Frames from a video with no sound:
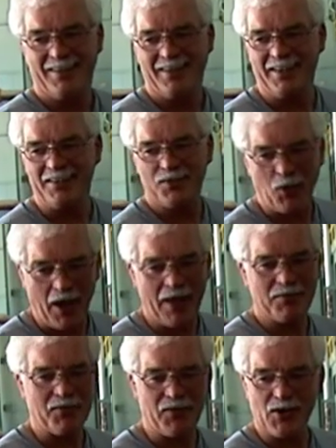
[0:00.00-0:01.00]
and so I
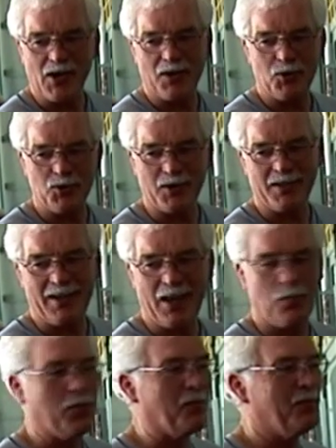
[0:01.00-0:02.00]
have to figure out who can I help them.